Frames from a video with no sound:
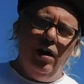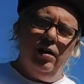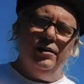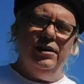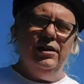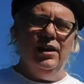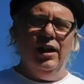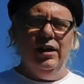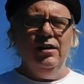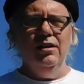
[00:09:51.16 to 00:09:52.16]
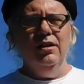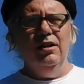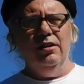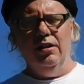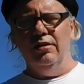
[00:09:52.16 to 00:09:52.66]
all the
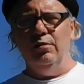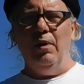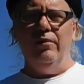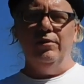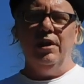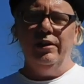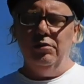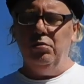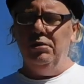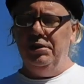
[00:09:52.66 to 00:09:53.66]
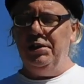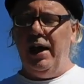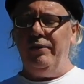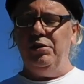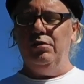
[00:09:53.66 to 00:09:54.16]
Curtis Marvel titles was the
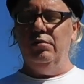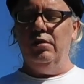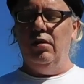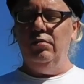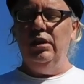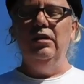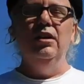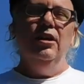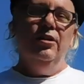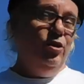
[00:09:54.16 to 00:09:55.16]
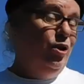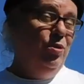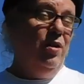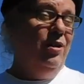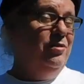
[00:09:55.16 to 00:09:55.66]
Savage Sword of Conan,
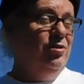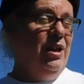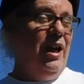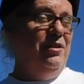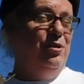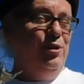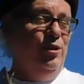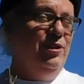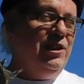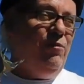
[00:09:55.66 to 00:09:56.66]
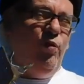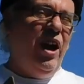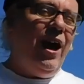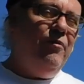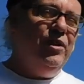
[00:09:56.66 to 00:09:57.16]

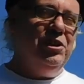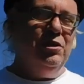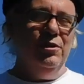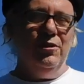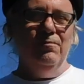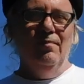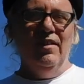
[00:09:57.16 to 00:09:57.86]
235 issues.